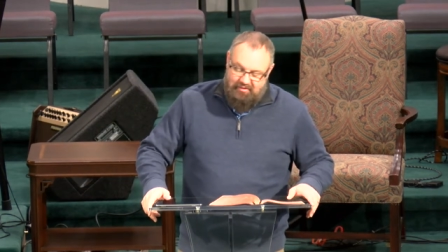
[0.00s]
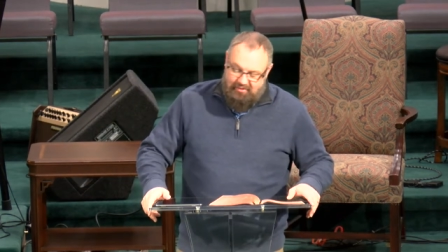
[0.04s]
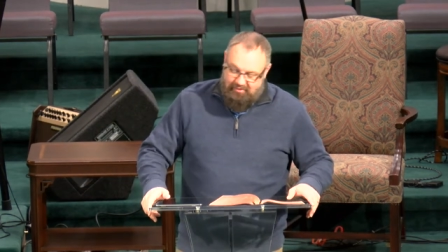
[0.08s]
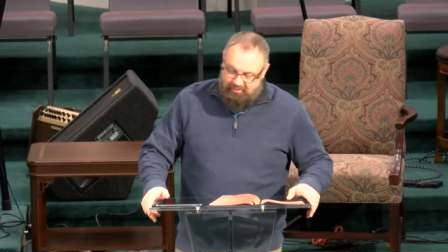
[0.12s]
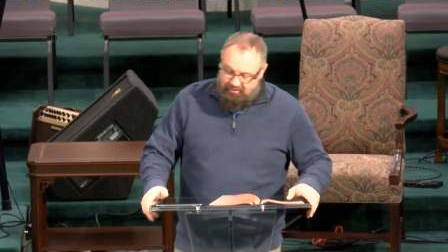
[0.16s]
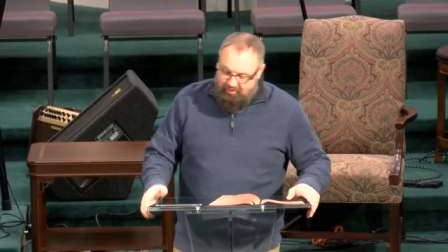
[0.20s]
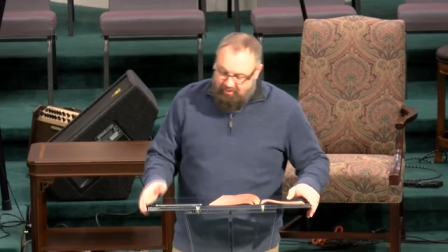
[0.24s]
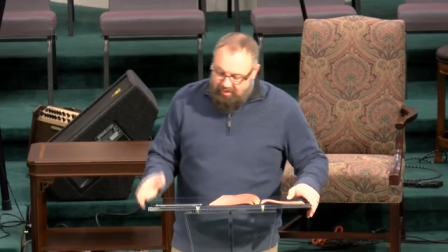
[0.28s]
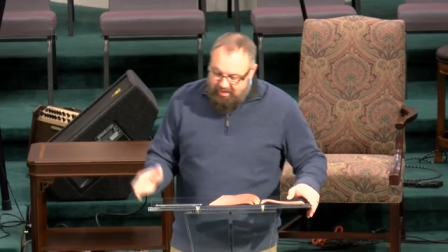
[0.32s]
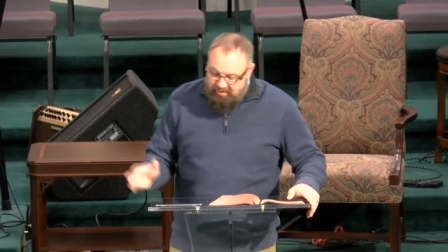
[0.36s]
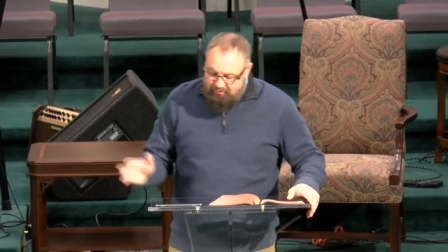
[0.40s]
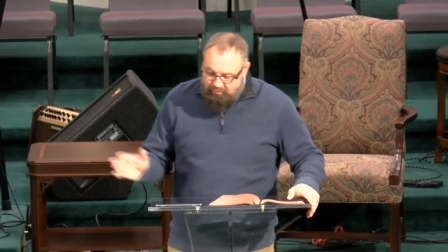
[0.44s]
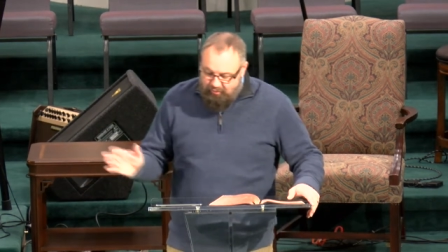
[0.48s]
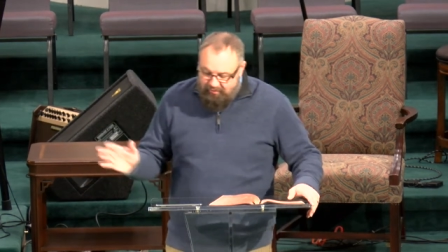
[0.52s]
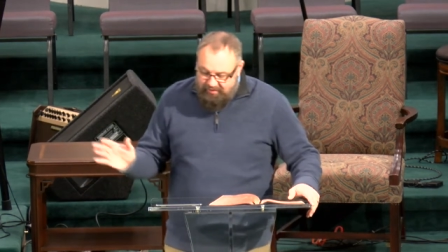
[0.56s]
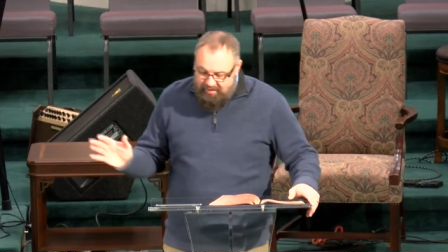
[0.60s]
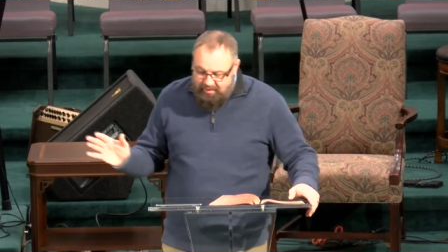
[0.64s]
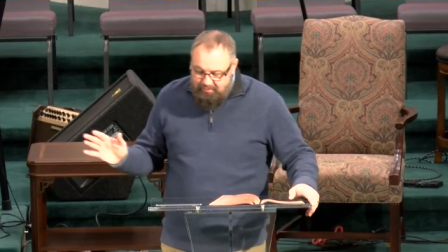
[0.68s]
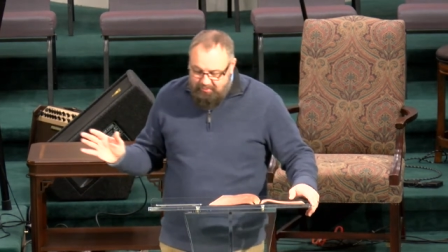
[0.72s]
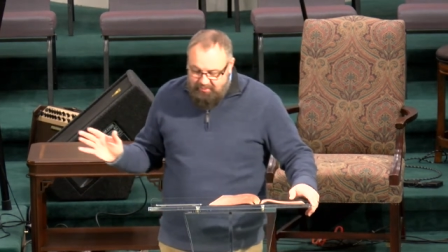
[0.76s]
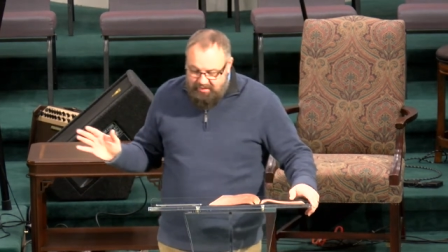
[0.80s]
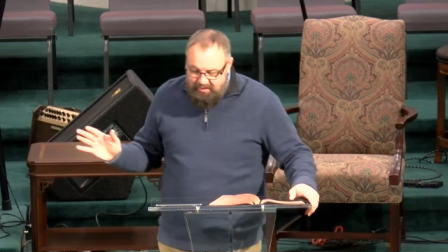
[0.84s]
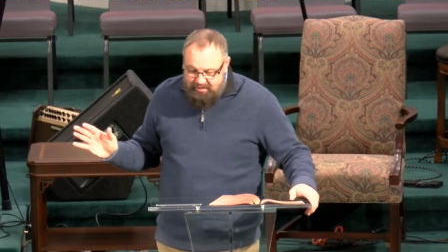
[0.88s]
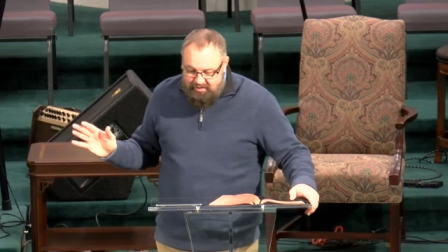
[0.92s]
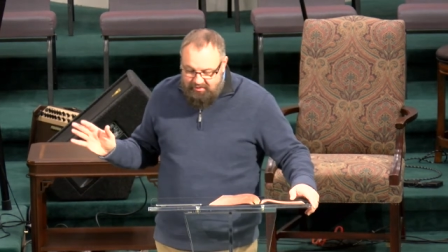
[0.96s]
So that's what
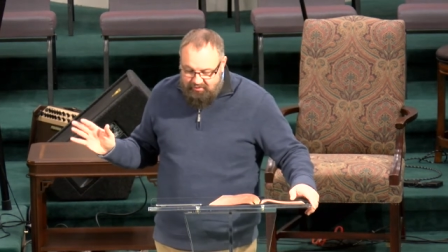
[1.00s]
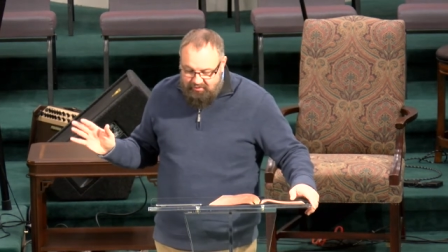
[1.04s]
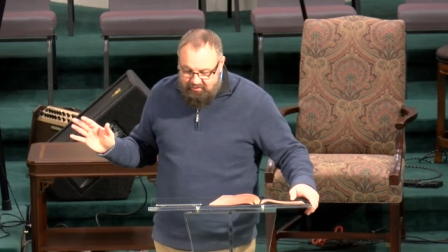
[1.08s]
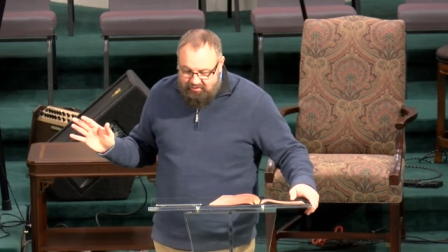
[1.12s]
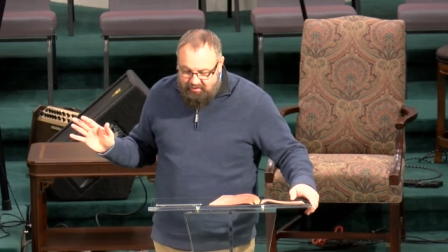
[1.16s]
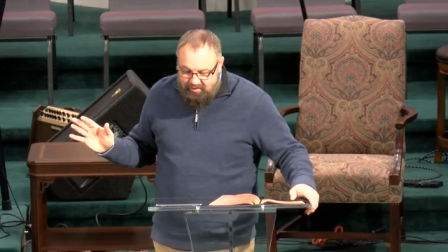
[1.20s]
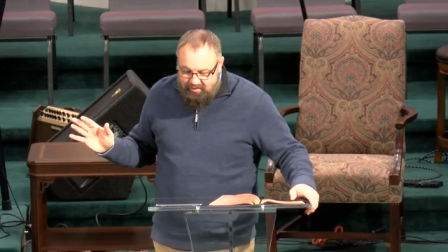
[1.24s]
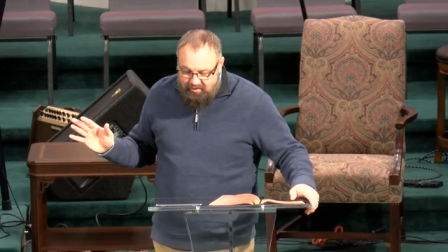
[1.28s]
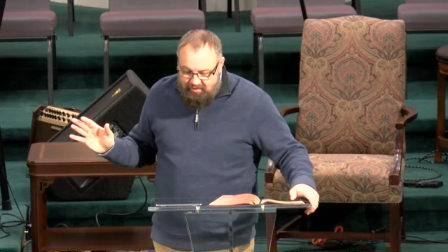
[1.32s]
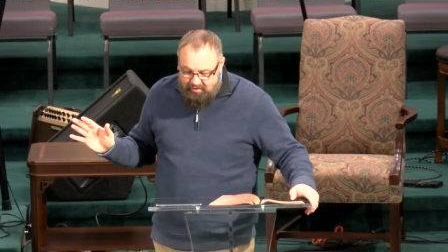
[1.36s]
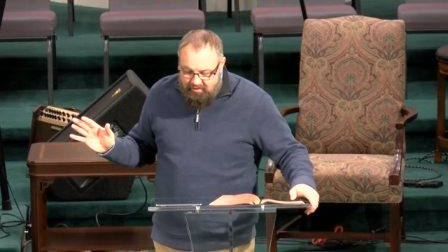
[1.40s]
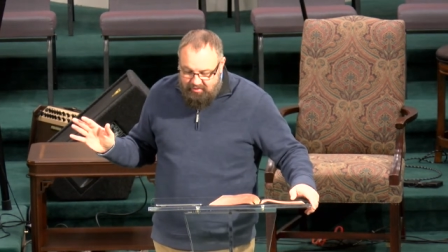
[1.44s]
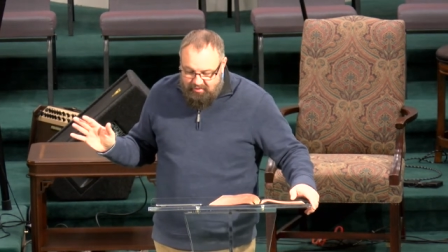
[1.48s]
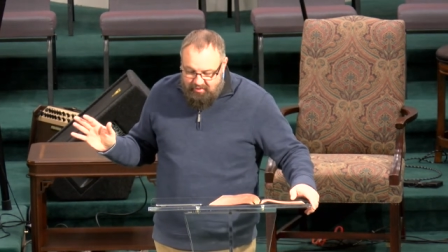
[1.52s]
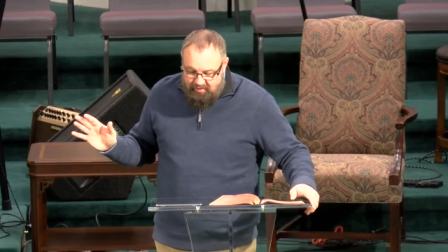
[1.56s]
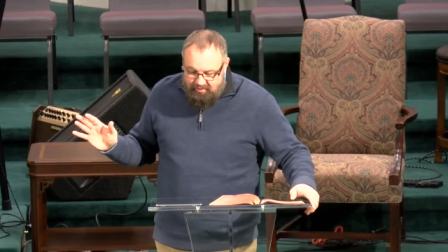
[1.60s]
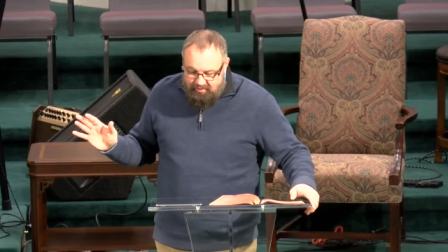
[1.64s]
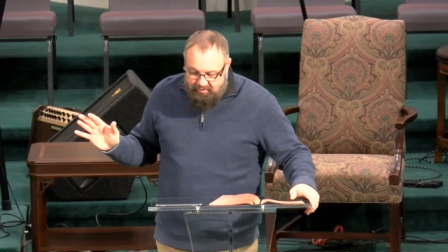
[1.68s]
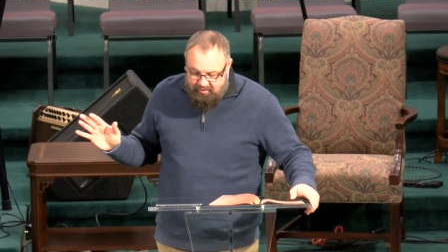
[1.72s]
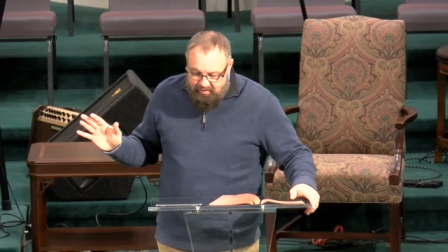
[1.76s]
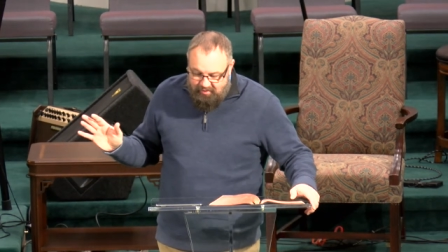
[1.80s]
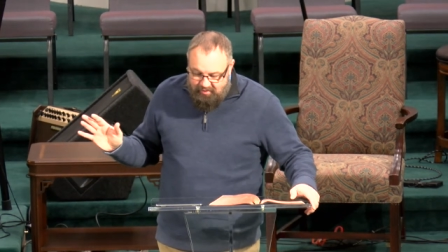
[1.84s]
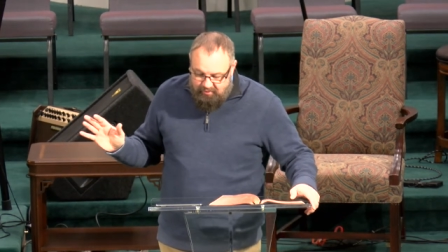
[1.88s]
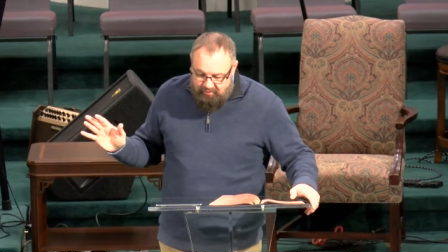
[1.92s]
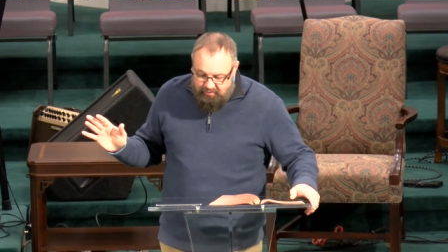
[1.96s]
that means. The,
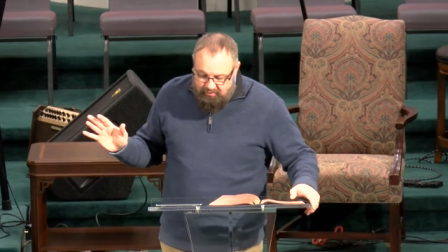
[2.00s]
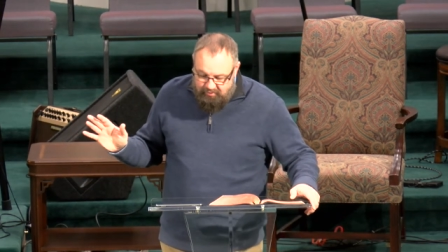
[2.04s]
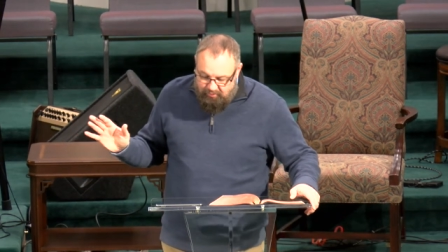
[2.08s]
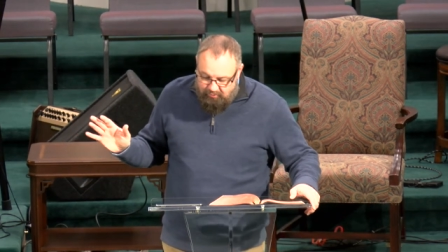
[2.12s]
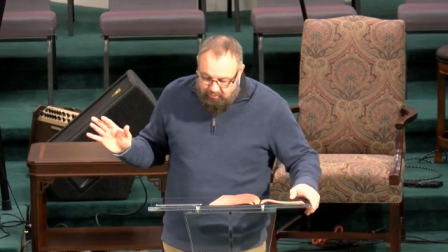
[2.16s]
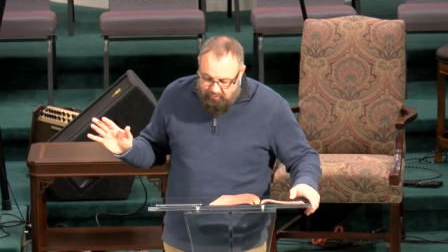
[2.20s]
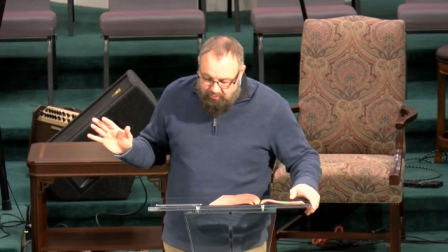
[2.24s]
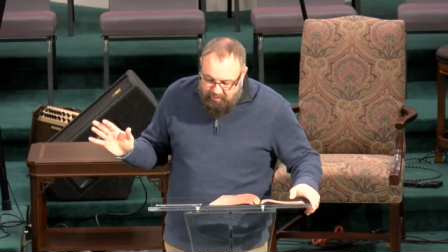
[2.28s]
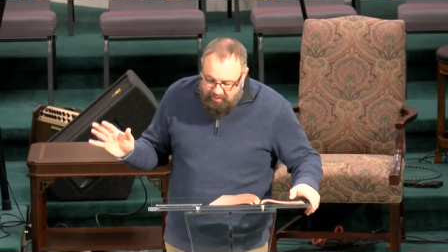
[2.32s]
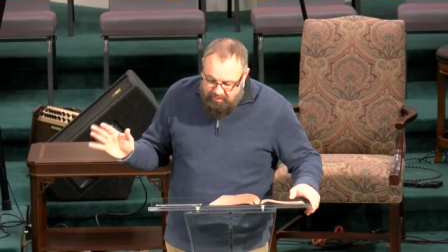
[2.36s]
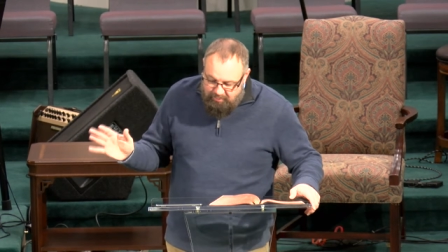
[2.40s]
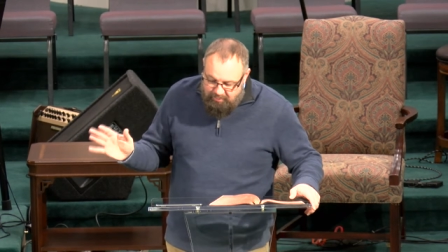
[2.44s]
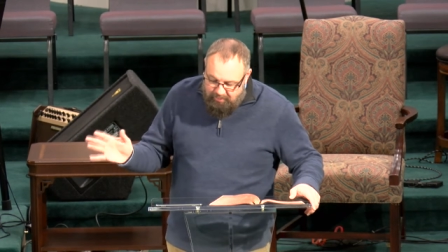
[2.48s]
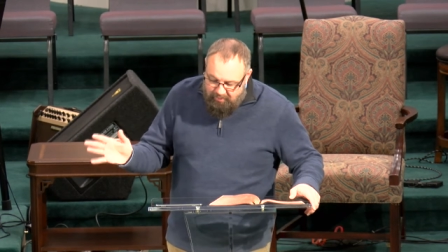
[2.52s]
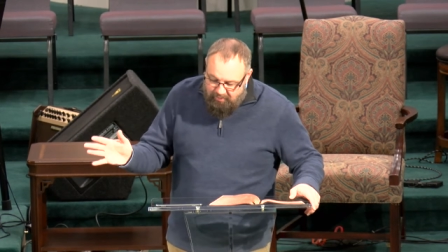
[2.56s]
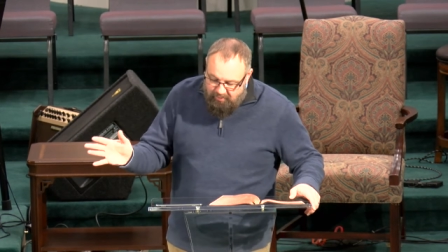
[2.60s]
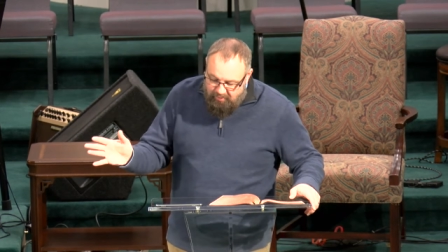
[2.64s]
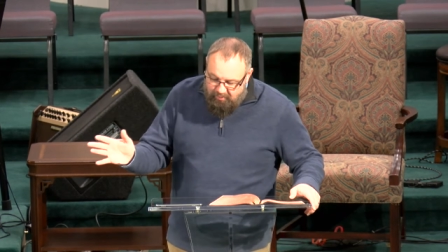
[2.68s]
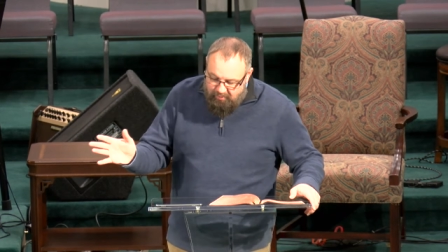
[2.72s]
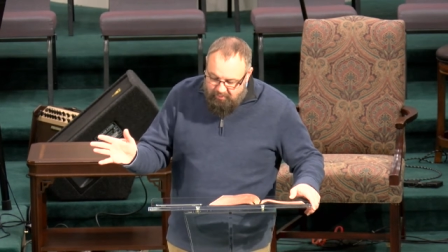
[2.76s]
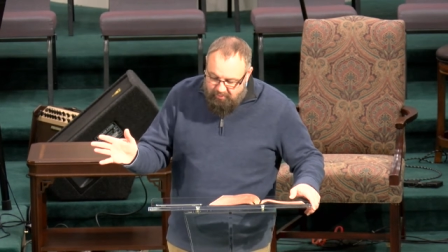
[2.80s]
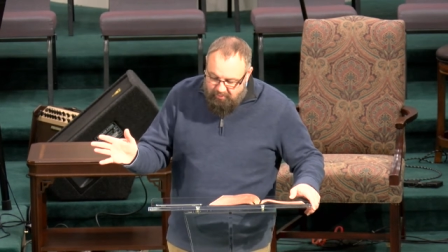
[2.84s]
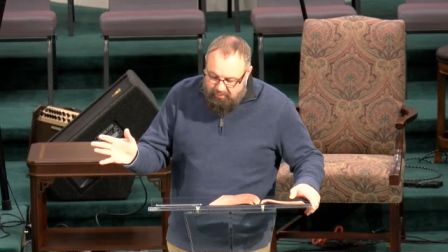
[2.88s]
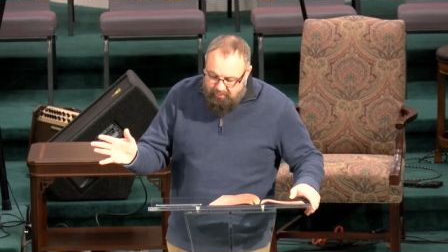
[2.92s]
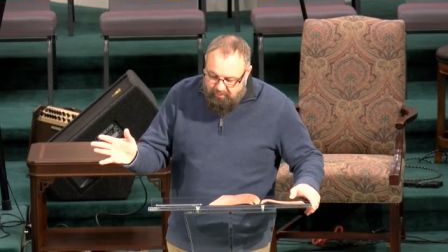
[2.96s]
the, the reaper